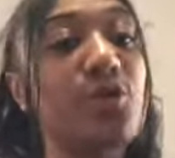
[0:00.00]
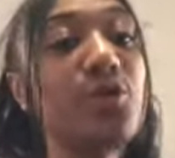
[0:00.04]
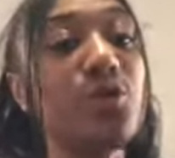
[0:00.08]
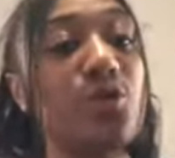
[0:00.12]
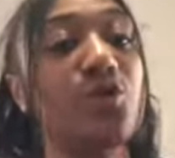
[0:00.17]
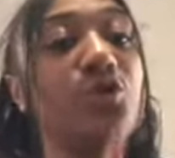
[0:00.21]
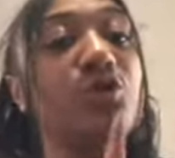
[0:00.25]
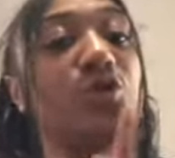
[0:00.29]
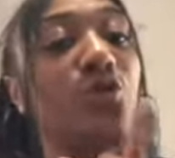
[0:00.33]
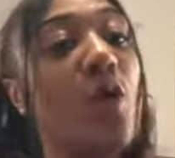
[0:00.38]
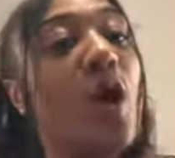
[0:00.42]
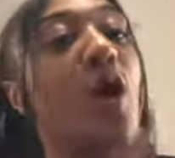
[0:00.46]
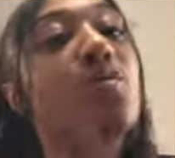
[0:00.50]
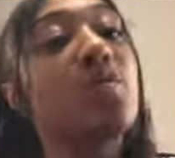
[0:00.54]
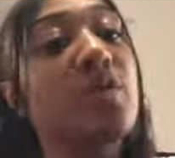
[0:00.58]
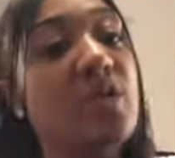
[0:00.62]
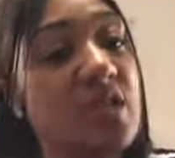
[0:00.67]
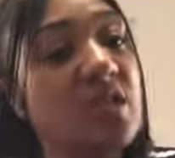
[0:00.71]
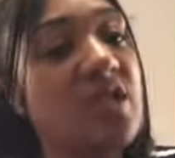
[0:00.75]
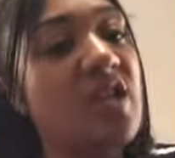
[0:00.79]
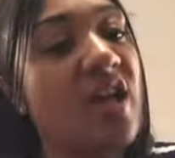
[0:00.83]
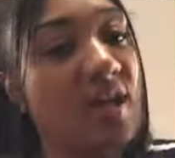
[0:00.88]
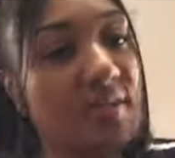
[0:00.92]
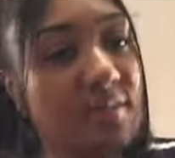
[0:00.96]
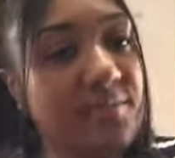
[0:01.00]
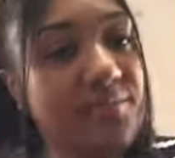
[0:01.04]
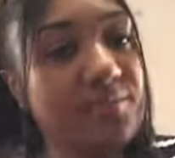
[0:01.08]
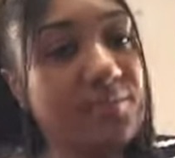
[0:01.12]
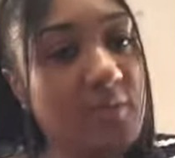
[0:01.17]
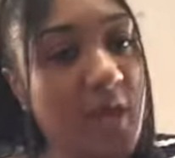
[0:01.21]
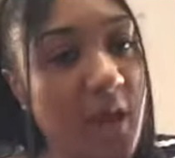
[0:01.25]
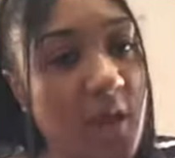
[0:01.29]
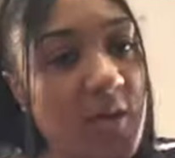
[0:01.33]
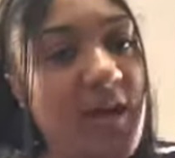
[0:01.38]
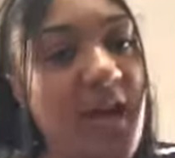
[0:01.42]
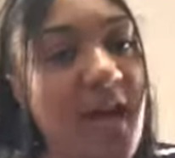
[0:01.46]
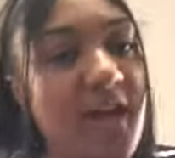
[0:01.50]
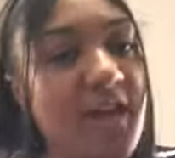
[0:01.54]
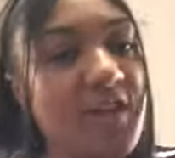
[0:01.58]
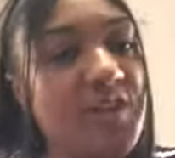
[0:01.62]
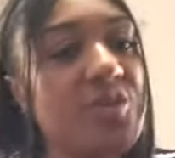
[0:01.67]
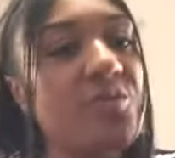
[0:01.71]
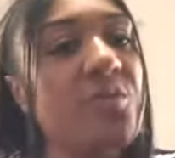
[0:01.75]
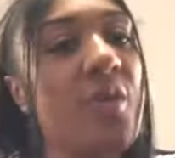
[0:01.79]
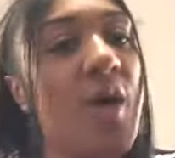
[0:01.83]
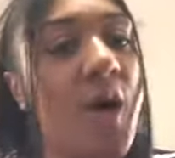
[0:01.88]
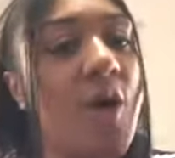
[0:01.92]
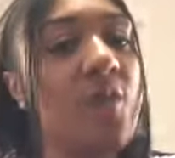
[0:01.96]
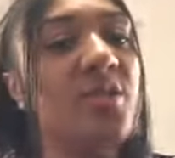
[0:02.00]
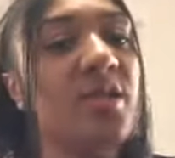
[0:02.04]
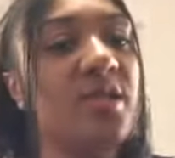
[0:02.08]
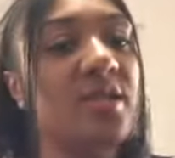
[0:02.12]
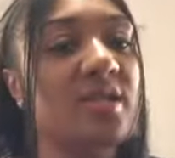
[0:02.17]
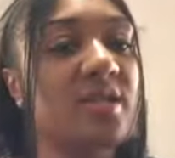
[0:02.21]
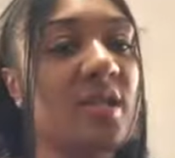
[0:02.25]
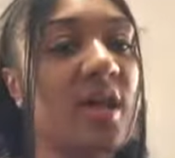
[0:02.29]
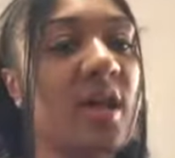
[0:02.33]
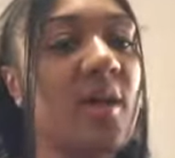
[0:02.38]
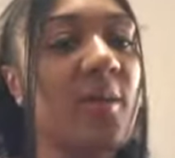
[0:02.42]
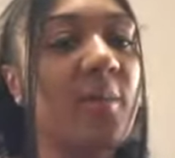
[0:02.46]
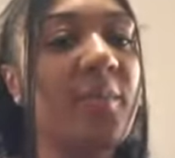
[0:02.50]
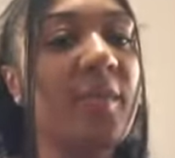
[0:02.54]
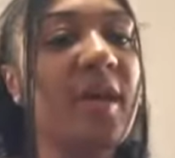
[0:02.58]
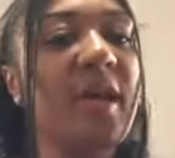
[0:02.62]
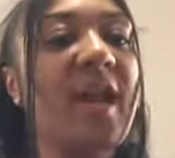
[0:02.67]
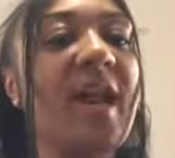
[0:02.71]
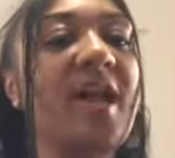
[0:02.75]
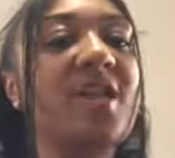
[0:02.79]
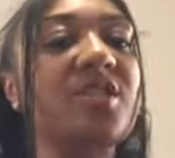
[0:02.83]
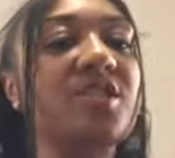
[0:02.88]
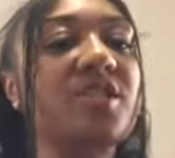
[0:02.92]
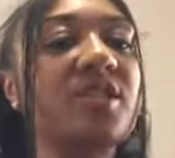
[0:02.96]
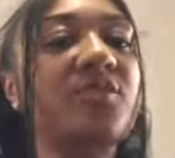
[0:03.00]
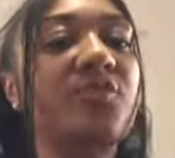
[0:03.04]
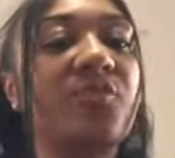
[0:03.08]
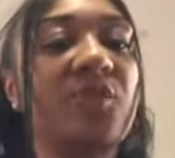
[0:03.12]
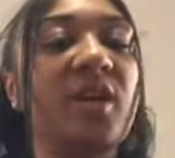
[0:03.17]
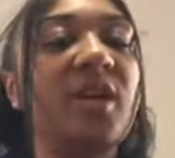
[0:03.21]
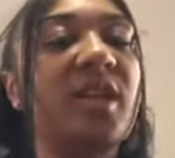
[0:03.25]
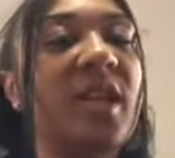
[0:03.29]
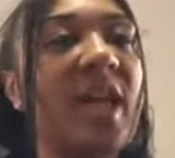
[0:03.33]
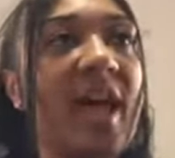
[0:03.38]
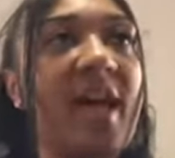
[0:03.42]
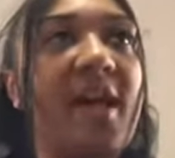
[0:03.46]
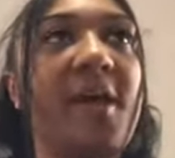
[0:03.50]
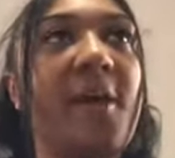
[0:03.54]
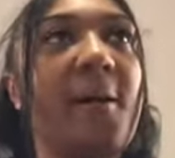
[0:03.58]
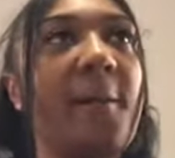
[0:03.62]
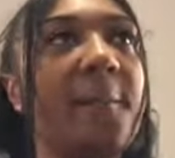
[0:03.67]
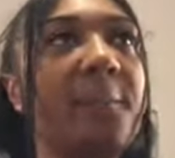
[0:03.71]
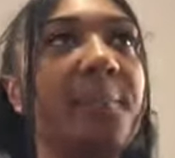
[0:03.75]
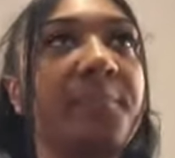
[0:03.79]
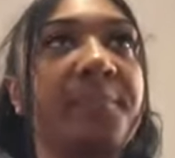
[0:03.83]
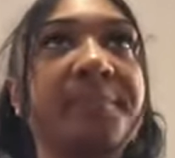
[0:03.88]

You own to something, okay? You own to something. And I just feel like